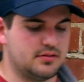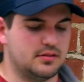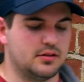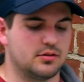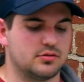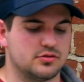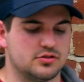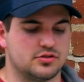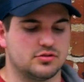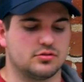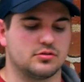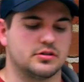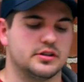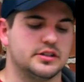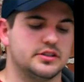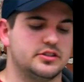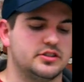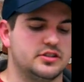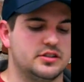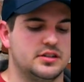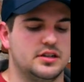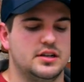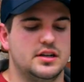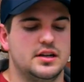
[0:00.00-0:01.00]
local
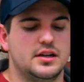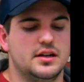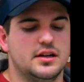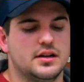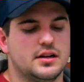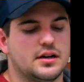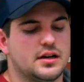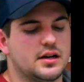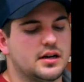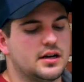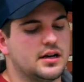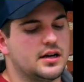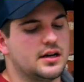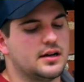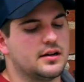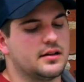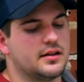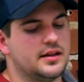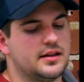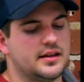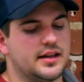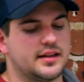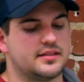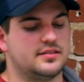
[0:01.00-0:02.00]
storage,
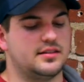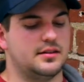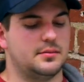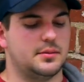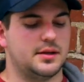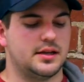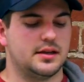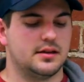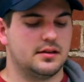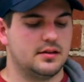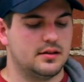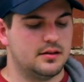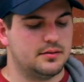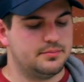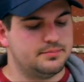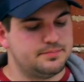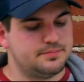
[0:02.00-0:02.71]
IndexedDB.